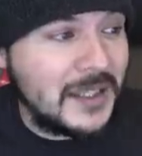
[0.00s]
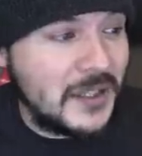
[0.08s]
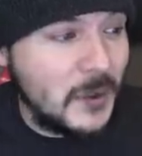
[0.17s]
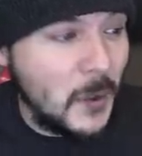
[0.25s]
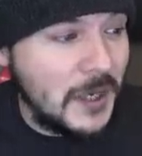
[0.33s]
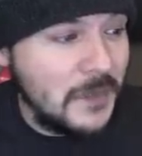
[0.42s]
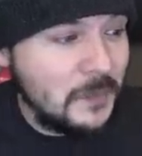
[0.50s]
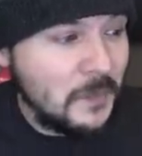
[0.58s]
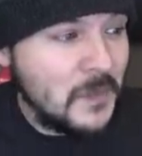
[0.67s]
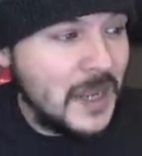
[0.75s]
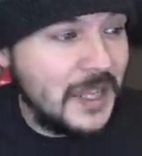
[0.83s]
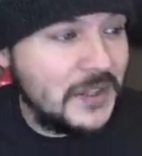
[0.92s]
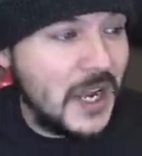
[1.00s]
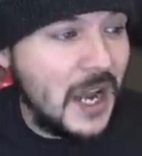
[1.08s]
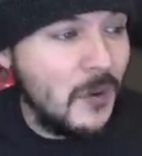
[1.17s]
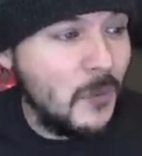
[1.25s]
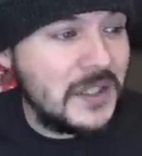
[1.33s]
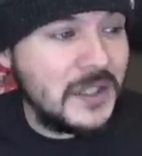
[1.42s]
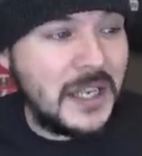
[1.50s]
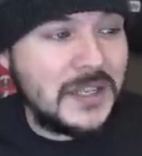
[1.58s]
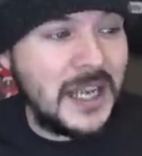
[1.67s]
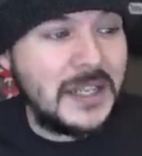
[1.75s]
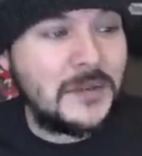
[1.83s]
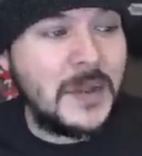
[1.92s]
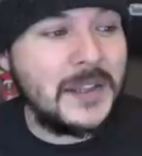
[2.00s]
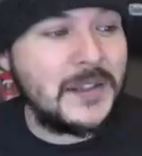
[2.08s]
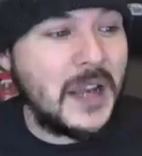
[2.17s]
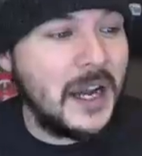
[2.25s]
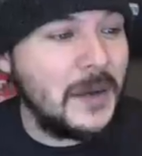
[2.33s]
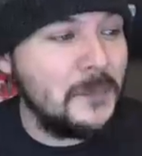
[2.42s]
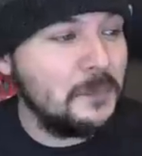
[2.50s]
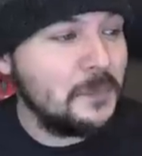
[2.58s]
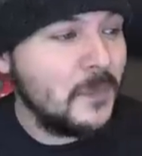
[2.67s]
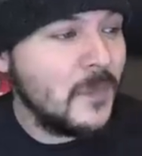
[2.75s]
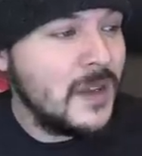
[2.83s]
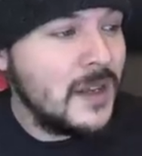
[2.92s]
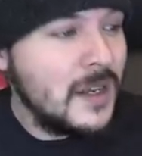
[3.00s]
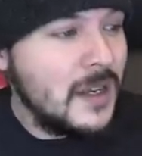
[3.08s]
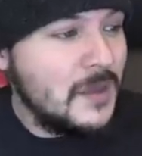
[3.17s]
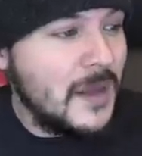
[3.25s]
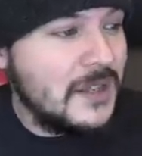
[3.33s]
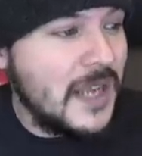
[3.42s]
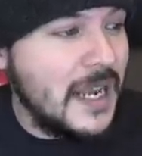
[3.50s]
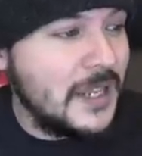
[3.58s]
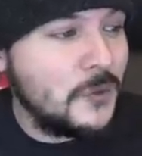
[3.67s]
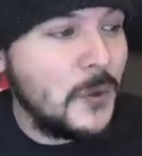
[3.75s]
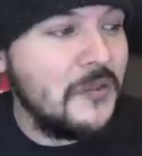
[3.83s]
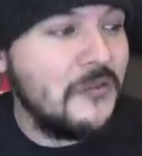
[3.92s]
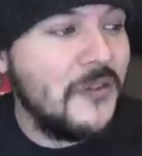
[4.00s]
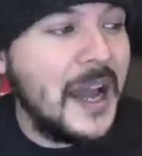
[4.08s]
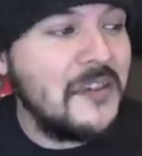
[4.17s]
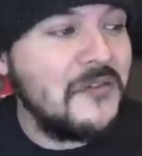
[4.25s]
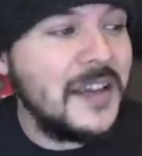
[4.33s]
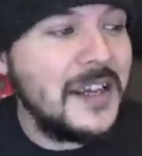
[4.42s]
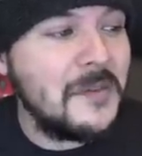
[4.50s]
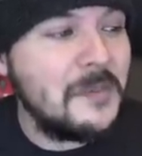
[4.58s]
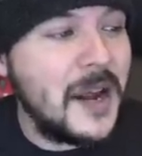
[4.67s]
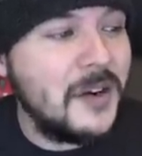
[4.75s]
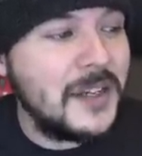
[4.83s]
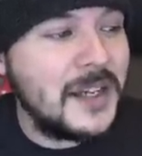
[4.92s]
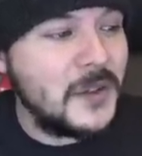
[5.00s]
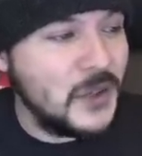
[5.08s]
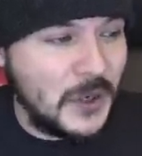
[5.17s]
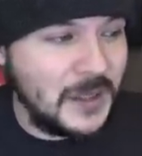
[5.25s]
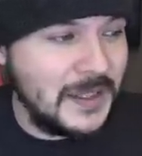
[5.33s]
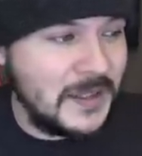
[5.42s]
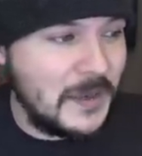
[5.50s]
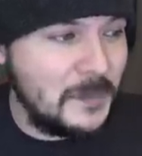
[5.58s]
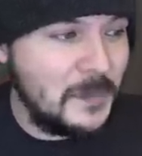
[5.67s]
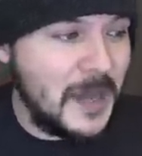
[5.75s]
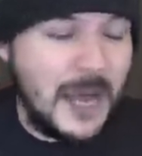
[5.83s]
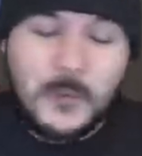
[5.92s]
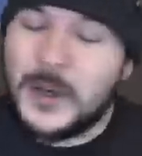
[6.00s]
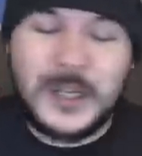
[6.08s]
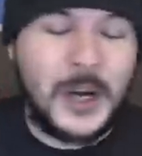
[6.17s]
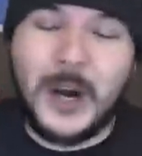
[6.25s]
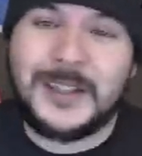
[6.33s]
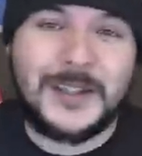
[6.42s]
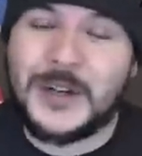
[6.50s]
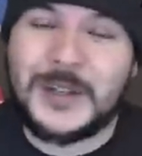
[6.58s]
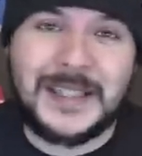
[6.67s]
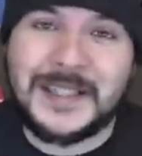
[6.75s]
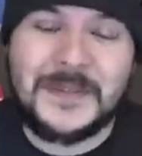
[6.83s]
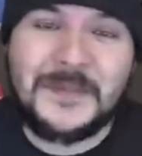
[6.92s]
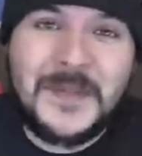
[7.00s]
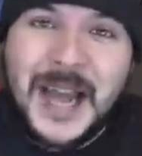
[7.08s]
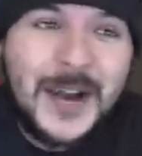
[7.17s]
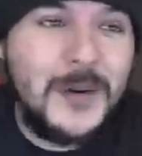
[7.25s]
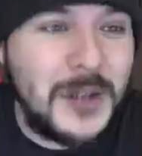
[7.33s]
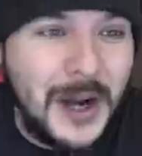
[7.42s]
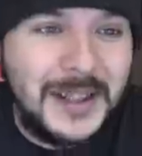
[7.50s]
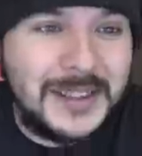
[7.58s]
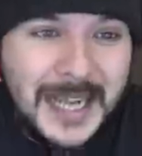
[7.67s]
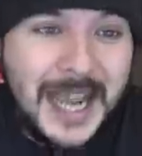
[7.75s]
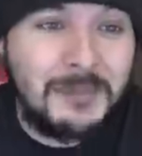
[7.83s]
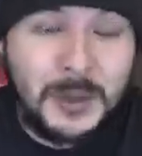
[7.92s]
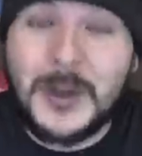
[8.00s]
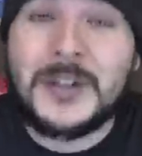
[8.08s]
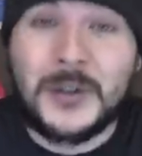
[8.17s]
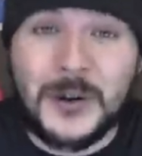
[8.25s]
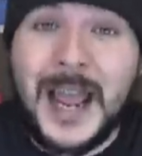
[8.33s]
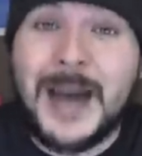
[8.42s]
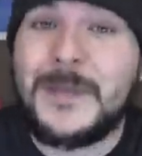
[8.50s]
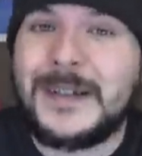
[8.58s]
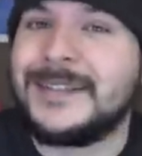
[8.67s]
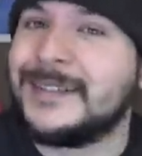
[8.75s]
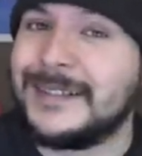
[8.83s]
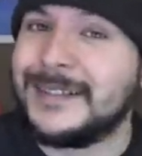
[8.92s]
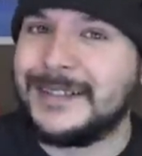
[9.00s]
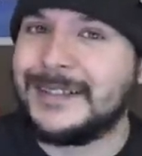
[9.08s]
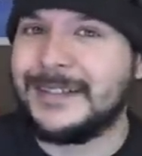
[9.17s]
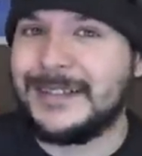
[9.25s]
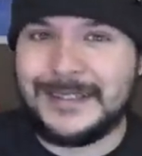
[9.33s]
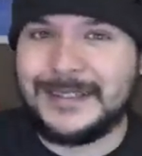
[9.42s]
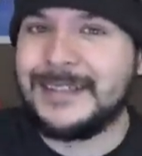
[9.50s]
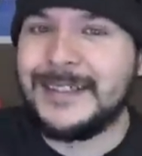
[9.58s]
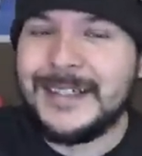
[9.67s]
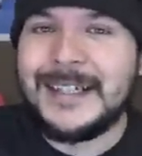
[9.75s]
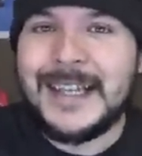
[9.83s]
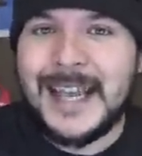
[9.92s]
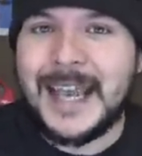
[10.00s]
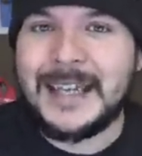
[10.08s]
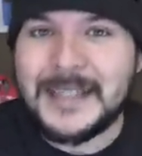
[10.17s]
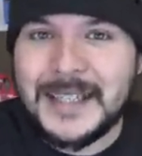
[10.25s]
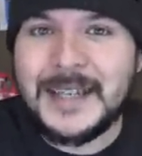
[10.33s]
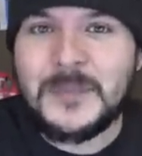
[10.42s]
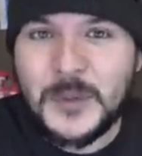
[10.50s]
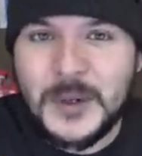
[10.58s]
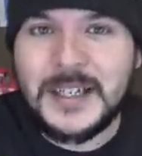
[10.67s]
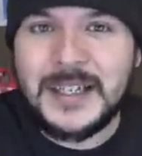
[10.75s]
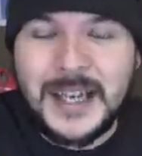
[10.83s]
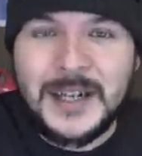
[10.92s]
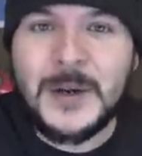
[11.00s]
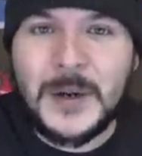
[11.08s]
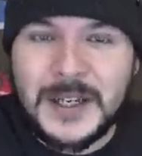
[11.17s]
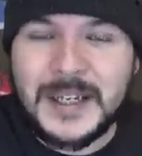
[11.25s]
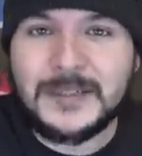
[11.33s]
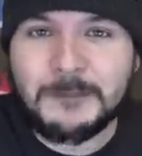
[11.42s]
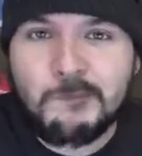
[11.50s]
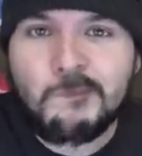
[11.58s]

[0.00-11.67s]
story, they say it's reviving American journalism. I wouldn't call it journalism. I would call it tabloid crap. And it's getting pretty annoying.